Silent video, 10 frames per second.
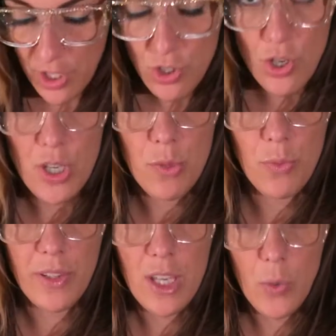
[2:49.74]
is show you
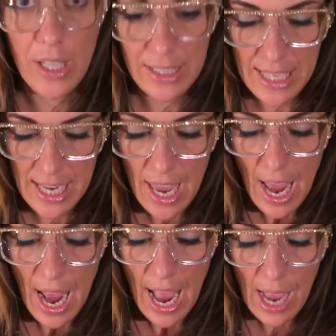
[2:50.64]
really quickly
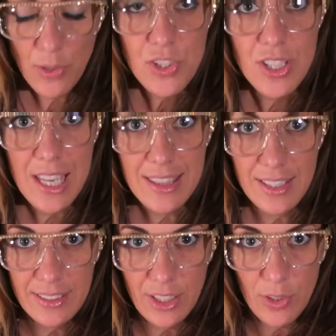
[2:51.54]
how to get the
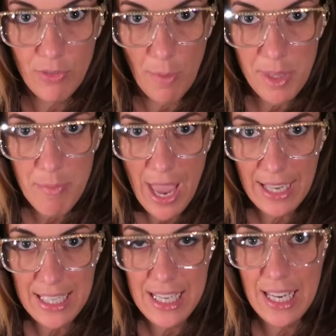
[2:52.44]
glitter from the
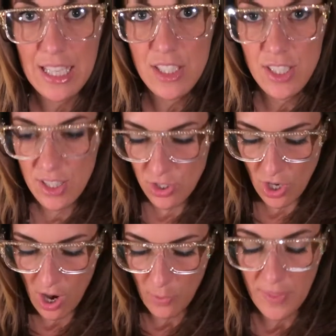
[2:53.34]
baggie into the
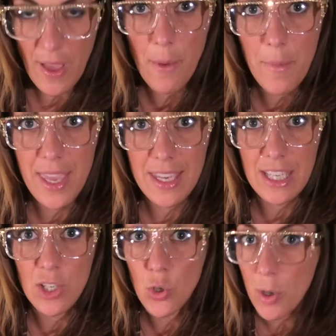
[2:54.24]
jar without making
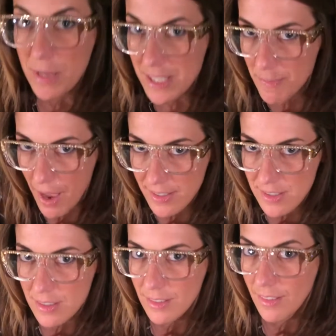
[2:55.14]
an enormous
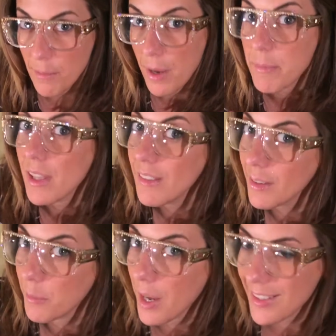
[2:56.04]
mess. There might be a
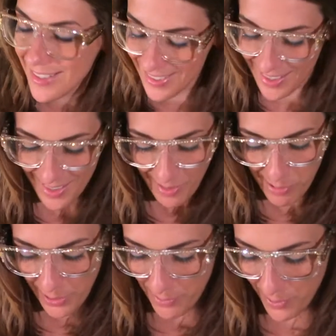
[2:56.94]
little mess,
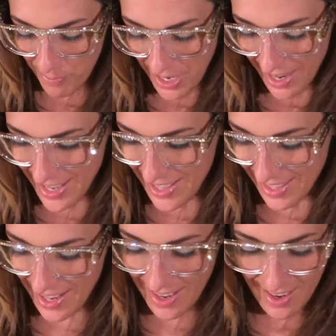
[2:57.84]
but it won't be
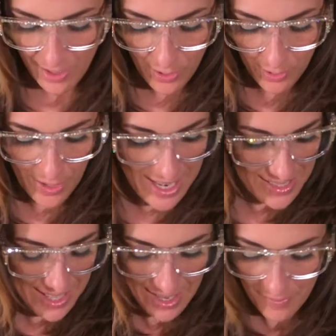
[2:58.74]
anything
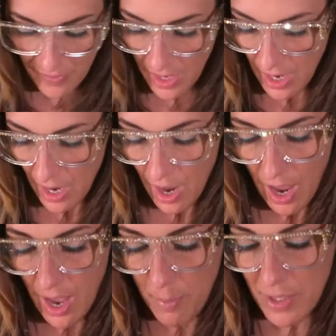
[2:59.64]
crazy.
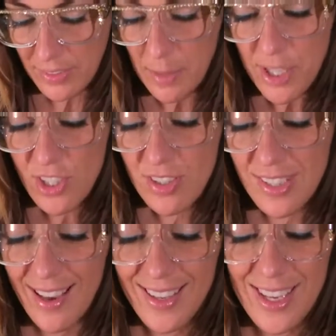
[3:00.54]
Let me just tell